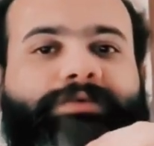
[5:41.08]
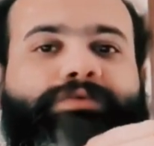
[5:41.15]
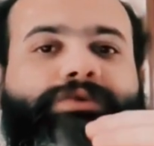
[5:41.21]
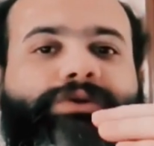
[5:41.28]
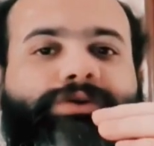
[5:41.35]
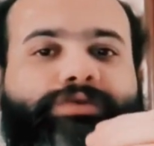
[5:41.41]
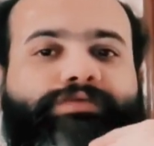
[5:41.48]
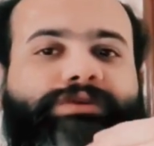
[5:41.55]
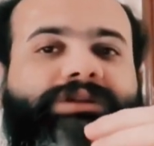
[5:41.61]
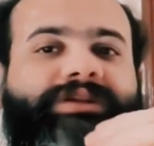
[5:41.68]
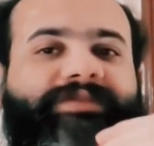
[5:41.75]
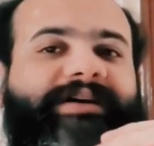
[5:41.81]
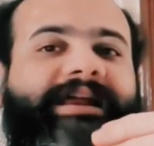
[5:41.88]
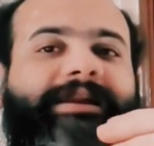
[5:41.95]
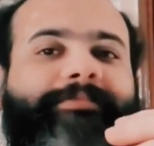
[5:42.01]
you will
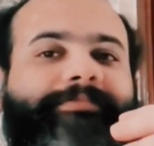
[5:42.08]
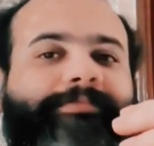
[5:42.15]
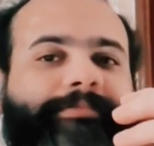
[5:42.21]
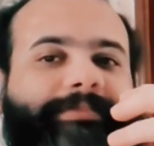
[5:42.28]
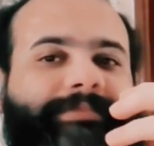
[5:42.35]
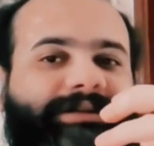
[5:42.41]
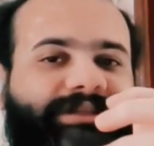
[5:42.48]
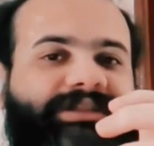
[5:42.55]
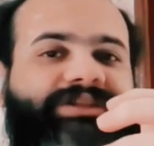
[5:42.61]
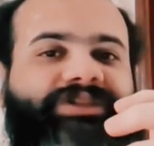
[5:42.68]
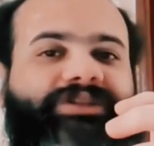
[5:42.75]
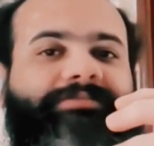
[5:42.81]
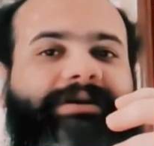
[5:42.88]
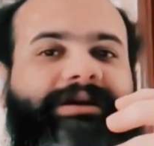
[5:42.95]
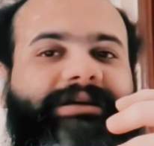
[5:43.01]
develop
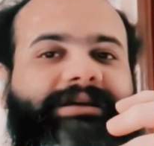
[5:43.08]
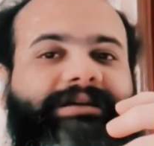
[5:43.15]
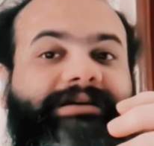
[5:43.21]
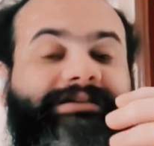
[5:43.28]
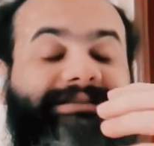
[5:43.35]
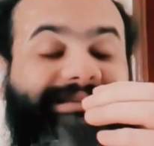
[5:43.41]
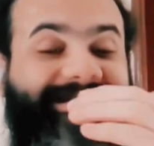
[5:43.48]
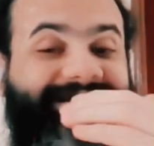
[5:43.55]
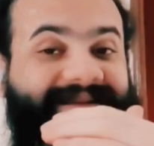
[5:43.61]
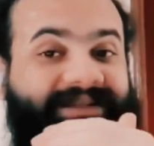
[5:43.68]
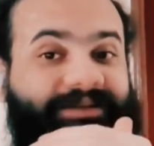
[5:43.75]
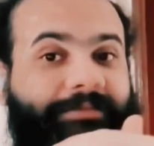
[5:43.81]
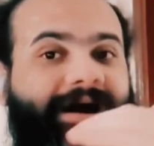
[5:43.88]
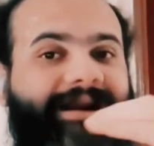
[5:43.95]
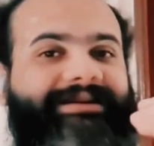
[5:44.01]
decision making, the
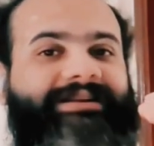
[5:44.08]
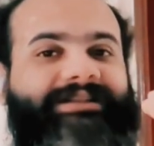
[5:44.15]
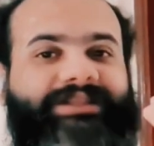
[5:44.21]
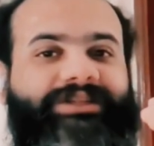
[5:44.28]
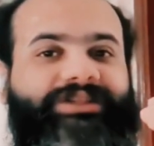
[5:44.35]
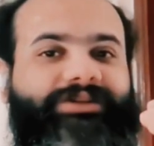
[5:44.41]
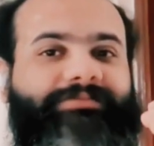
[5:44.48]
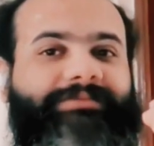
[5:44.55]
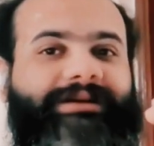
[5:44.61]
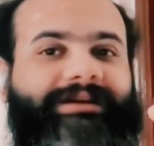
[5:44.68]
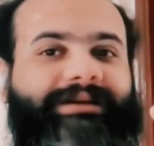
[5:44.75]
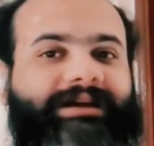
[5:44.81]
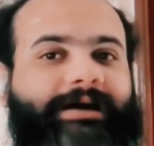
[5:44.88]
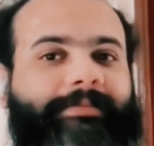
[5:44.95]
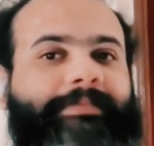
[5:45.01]
smart decision
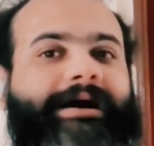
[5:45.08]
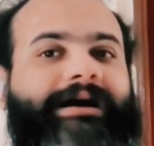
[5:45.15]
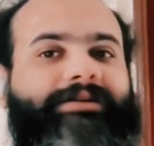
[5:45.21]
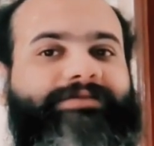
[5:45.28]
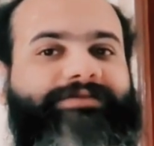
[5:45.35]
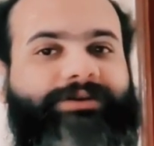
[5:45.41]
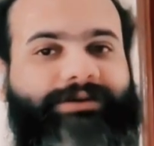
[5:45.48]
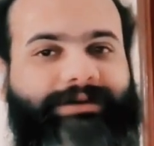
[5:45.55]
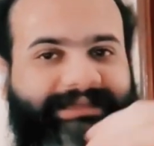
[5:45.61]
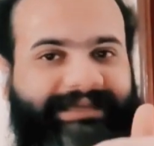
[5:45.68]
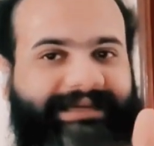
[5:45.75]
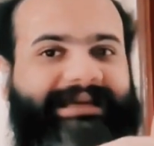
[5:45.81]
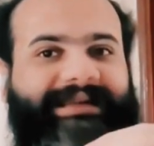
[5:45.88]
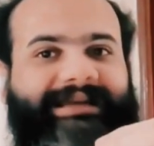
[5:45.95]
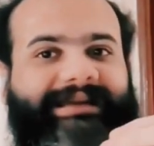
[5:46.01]
making, a part of your
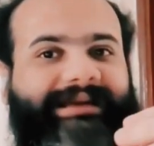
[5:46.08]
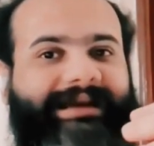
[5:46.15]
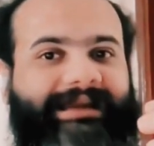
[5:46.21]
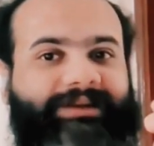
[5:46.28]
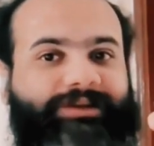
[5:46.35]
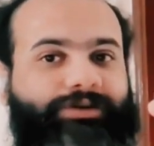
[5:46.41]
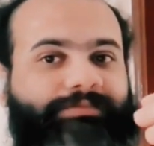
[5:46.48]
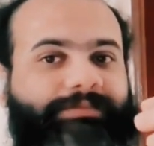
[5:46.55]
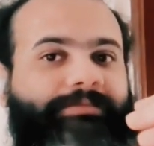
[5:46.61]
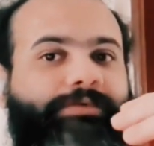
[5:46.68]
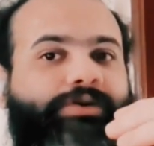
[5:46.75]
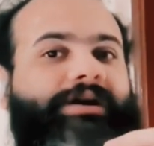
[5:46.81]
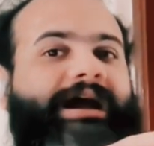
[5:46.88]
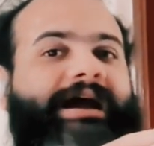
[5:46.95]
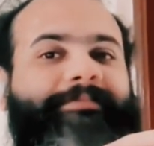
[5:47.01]
DNA, and you'd be
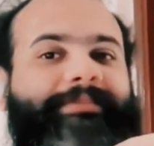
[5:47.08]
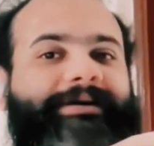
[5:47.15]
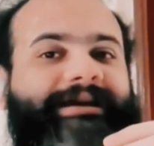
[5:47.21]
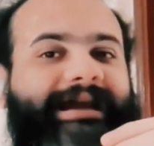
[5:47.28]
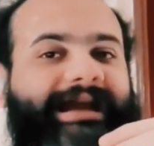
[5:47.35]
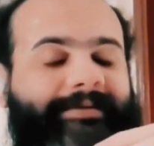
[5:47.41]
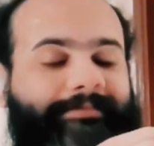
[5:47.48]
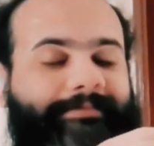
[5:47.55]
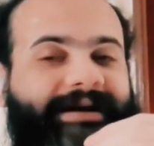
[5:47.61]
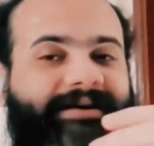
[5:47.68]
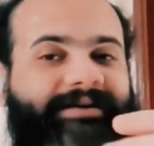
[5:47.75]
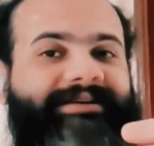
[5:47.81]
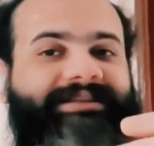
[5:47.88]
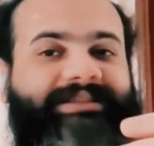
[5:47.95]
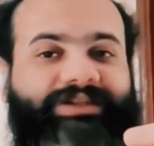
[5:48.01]
more happy and
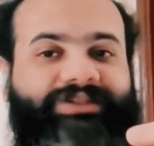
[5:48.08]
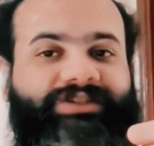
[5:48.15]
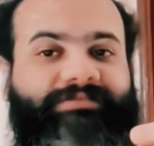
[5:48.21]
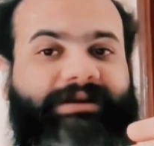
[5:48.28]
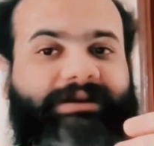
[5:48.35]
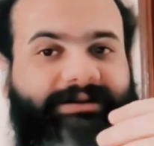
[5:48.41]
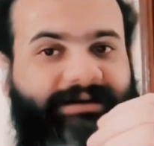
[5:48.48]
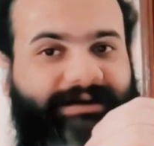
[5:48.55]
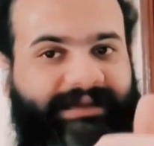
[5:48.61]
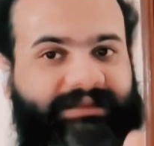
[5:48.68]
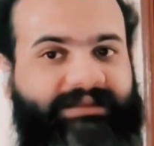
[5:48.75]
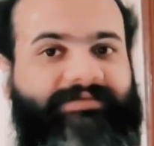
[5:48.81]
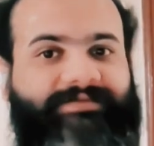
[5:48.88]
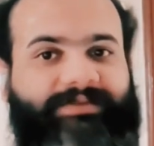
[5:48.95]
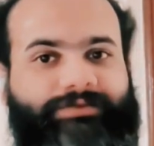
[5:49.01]
better decision maker
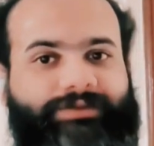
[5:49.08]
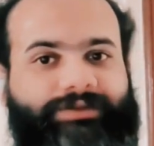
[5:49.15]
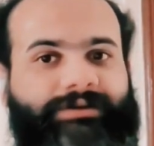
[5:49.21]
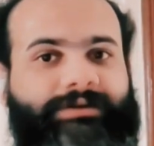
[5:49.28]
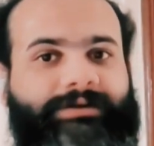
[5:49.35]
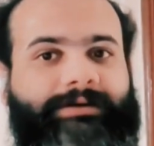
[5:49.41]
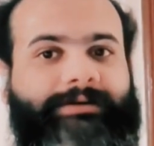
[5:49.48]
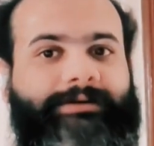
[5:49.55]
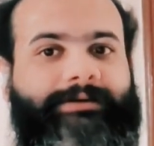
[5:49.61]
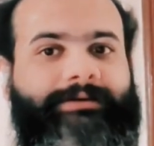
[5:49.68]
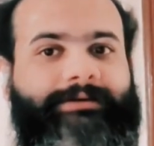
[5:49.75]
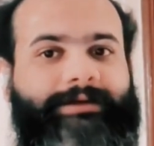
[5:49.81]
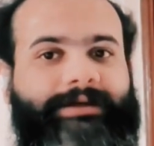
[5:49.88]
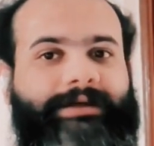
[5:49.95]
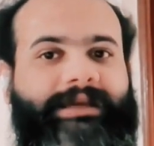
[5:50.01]
in the future.
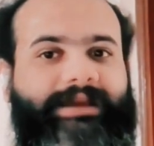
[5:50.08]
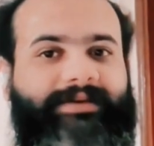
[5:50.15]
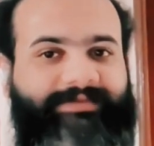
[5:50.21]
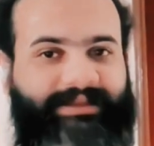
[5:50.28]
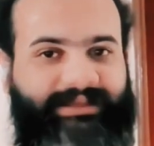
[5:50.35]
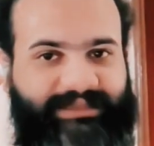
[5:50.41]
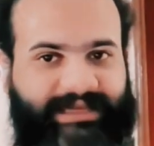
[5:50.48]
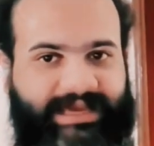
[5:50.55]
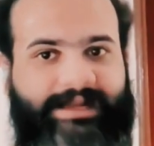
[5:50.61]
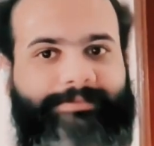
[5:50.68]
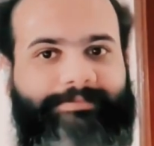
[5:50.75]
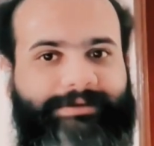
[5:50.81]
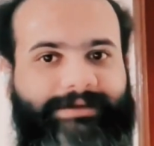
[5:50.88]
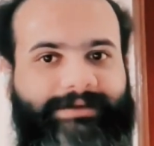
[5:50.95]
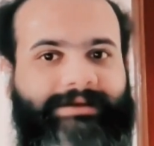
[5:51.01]
If this
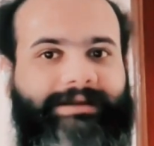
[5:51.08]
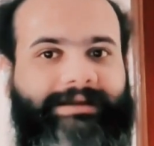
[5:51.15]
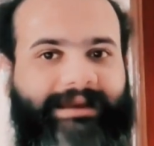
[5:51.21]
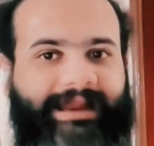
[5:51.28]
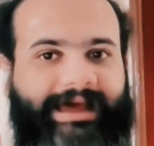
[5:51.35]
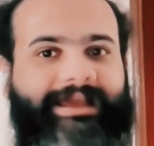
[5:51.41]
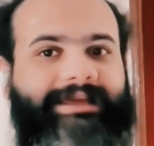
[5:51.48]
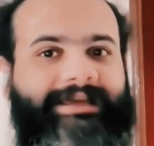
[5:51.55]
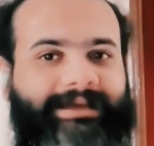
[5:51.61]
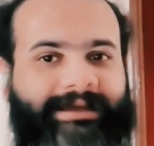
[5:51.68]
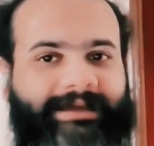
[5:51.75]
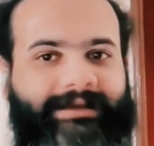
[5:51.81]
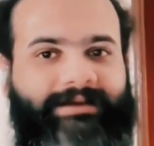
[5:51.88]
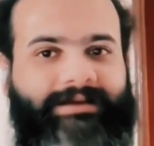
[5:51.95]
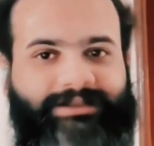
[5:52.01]
helped, like
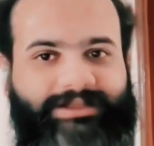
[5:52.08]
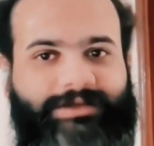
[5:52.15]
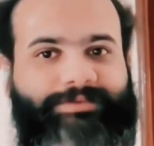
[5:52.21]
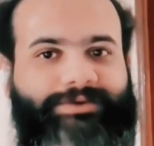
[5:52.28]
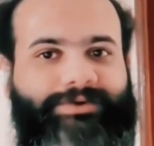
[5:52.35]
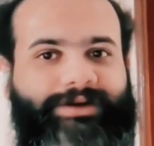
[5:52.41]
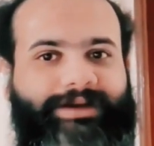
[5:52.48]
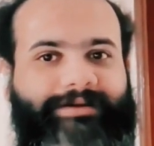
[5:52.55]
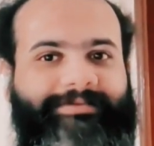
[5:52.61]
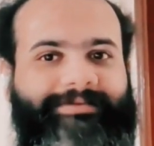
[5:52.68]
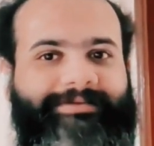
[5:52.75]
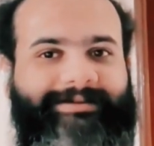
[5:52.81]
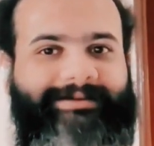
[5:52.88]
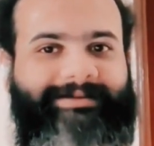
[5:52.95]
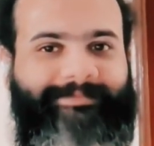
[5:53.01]
and subscribe.
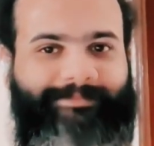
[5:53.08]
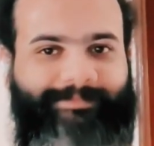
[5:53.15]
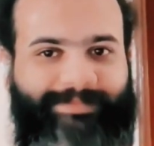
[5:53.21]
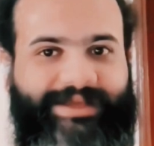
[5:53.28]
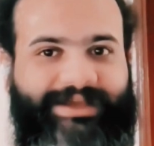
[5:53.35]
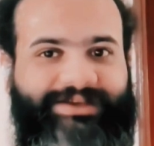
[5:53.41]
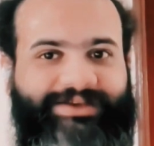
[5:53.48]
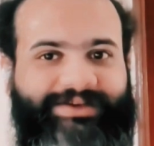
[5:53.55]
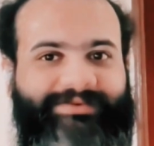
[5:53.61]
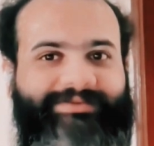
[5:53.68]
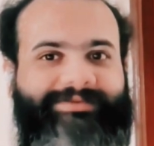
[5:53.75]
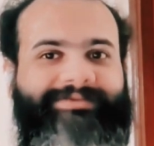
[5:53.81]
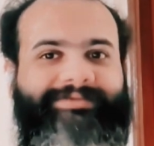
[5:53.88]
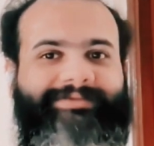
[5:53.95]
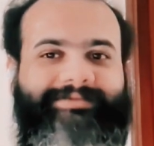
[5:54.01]
Thank you.